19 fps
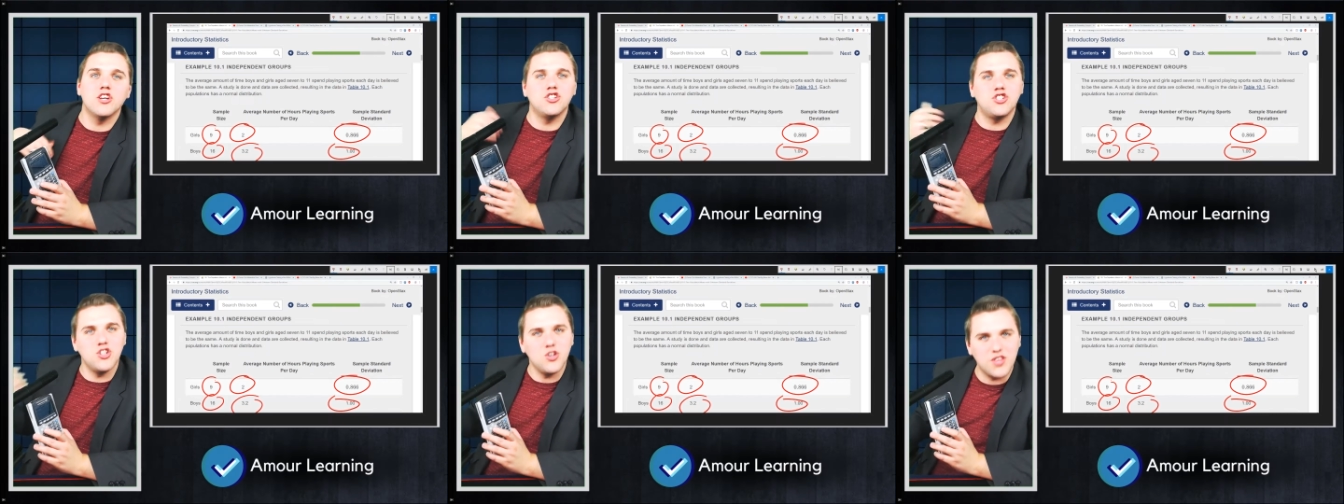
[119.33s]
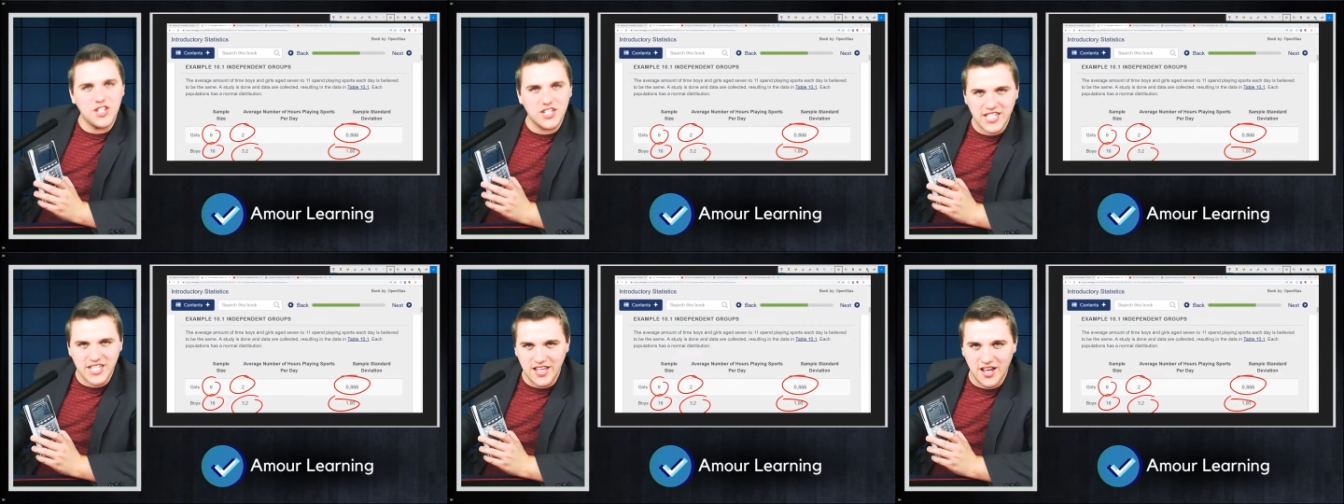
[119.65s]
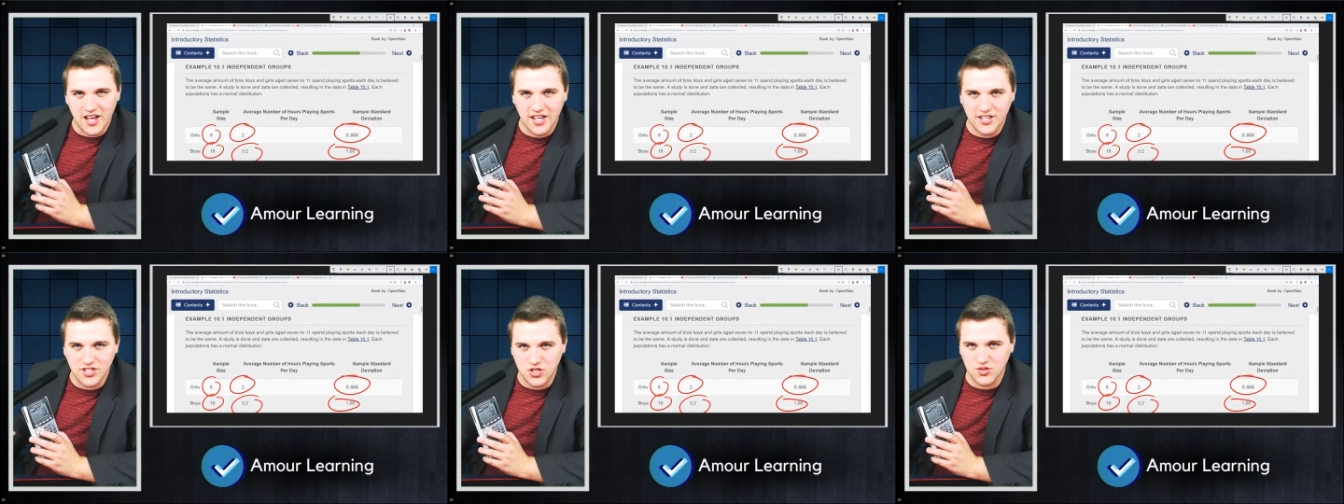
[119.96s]
do the
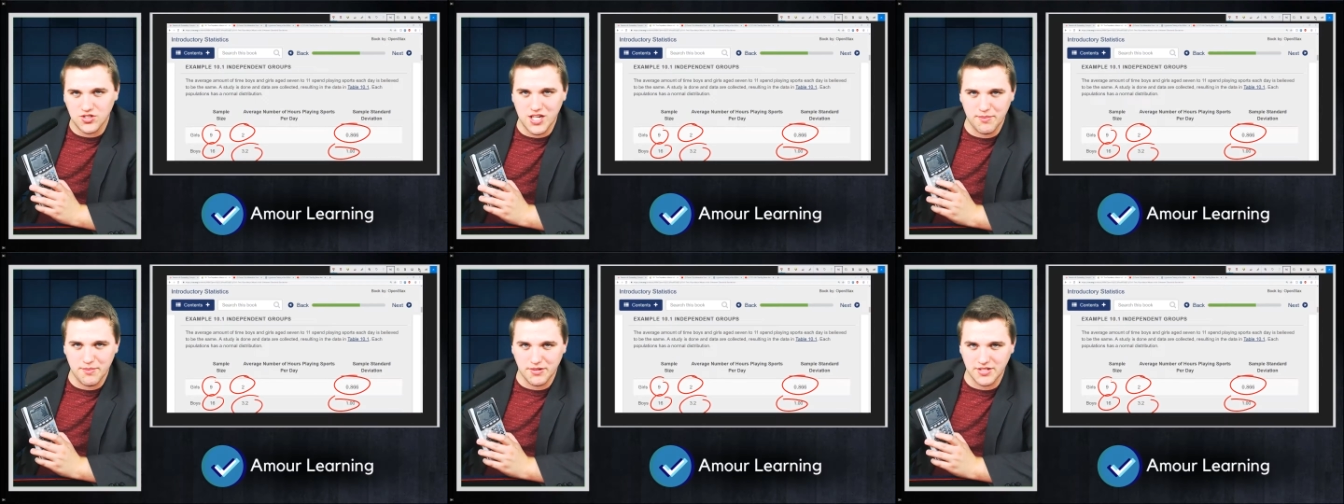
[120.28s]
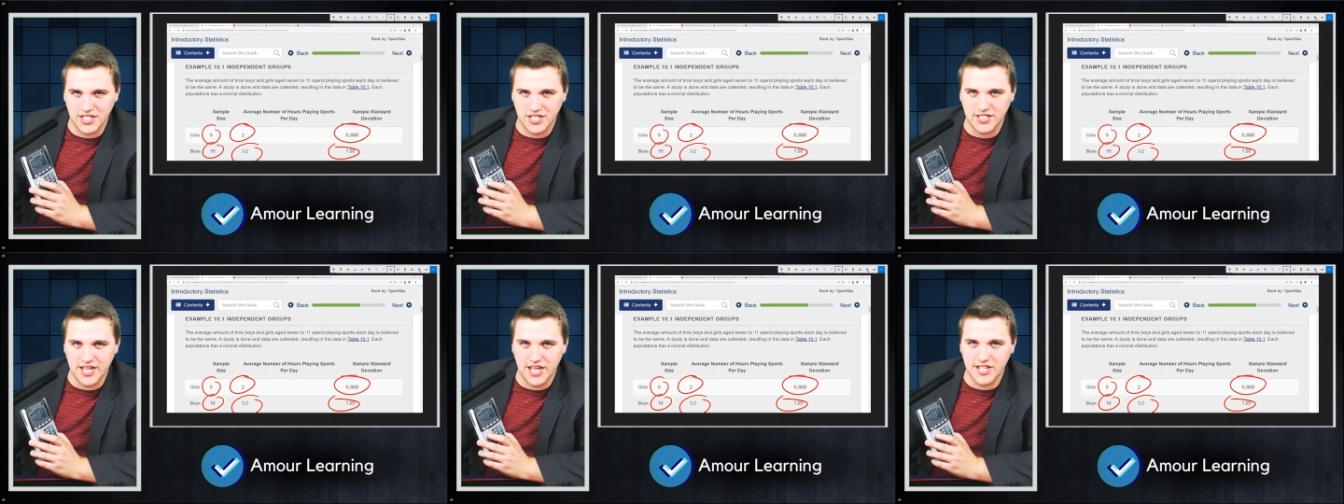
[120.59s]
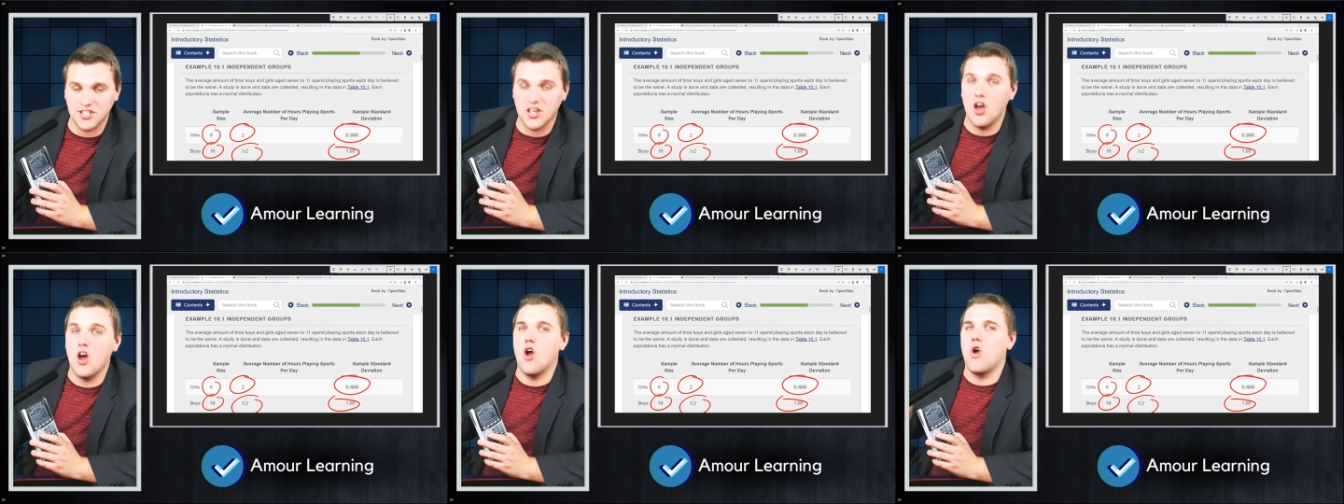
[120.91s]
uh, two sample t
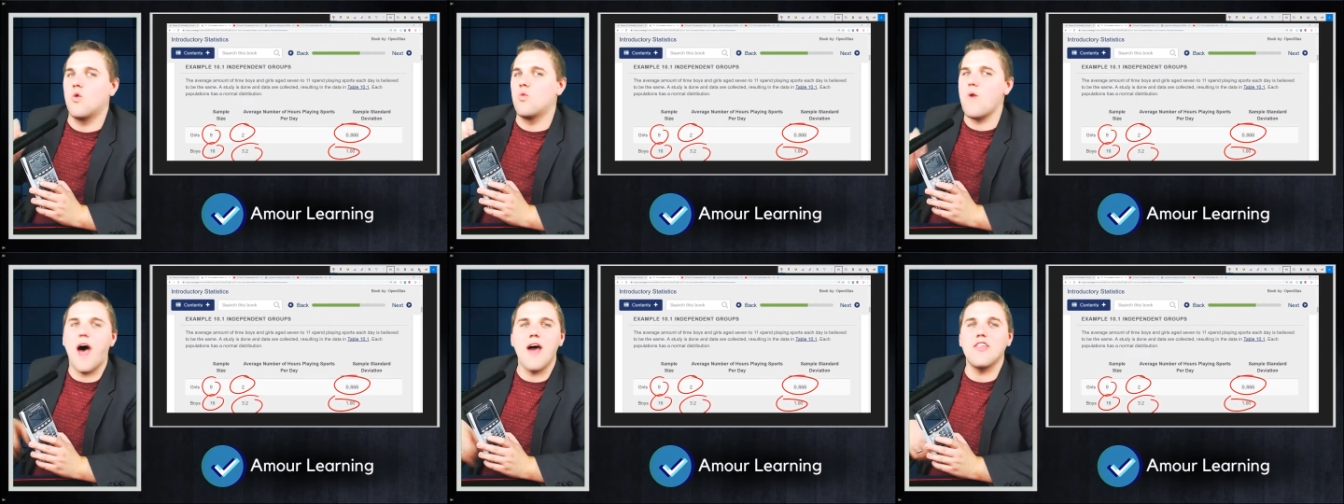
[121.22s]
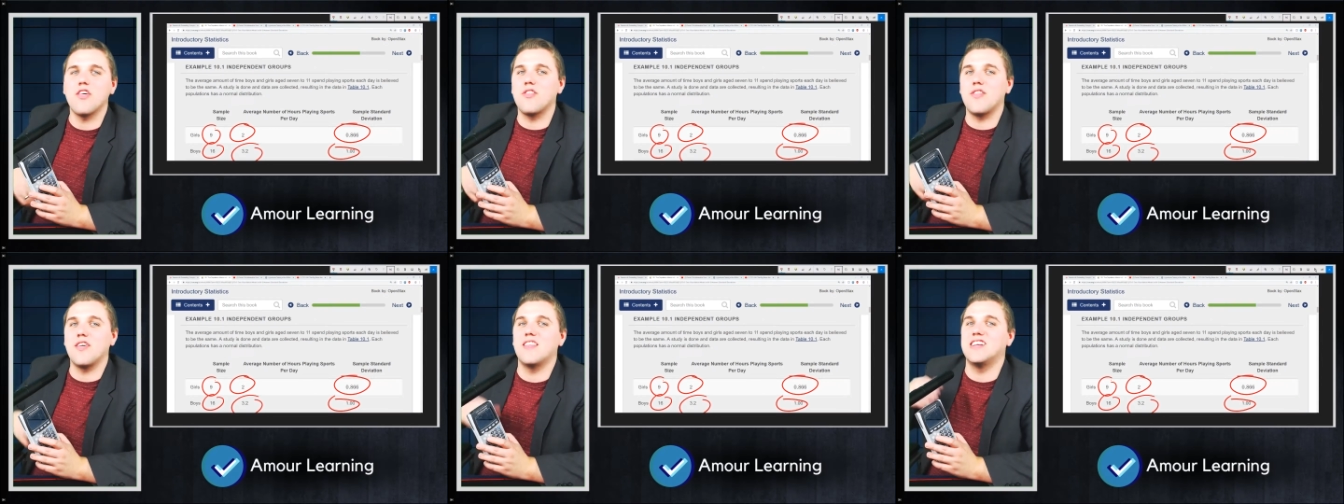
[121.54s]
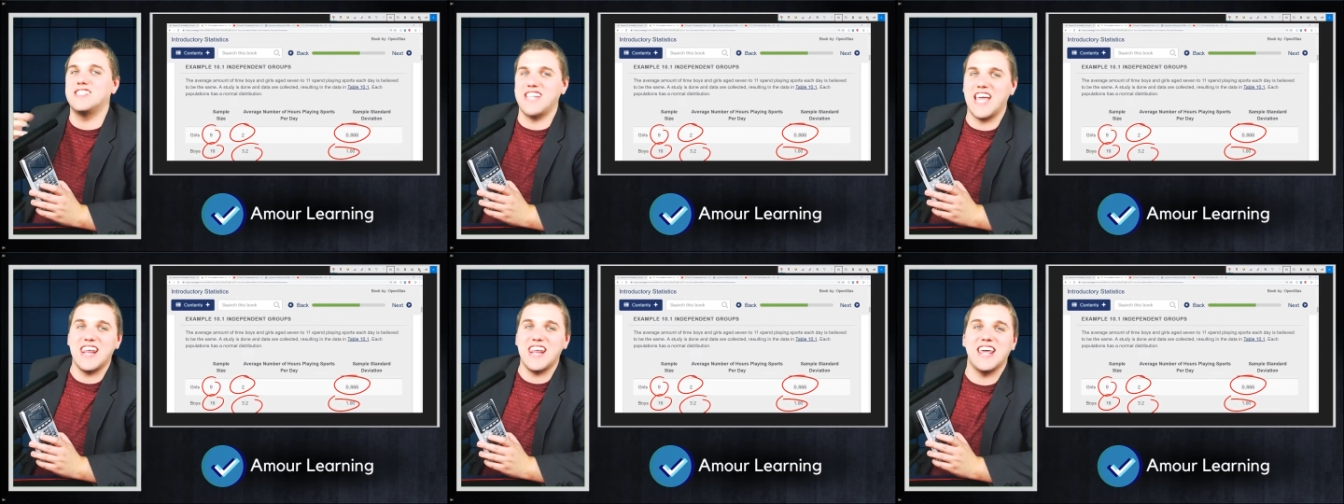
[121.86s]
test rather than the
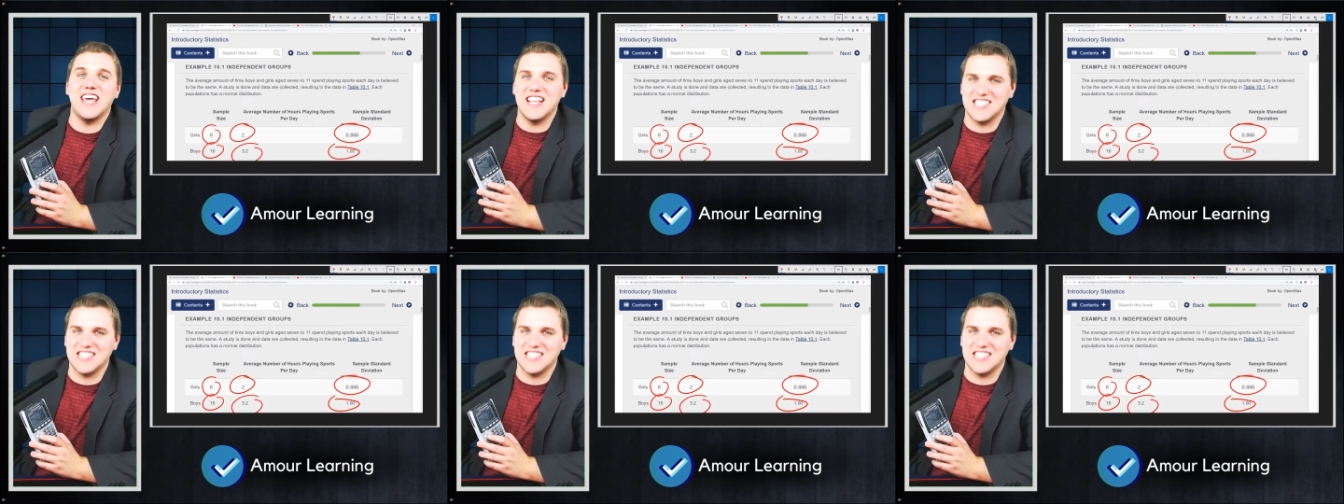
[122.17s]
data